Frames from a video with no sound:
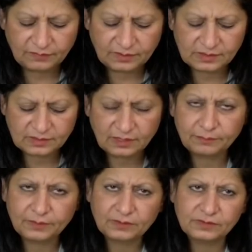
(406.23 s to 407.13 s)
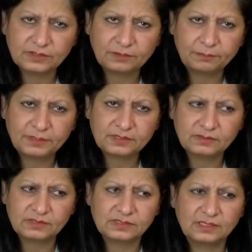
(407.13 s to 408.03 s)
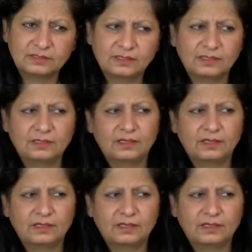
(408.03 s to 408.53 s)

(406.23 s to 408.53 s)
at this time because your person is not really